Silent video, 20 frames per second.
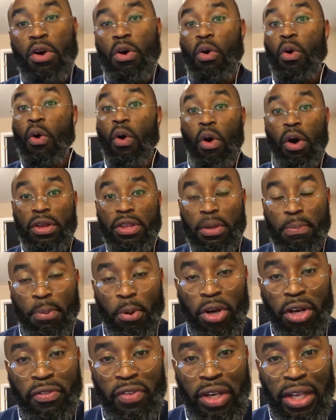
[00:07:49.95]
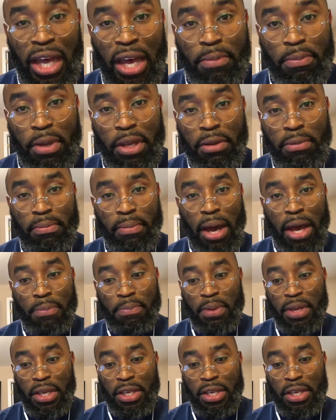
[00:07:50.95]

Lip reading: or the point of enlightenment might be,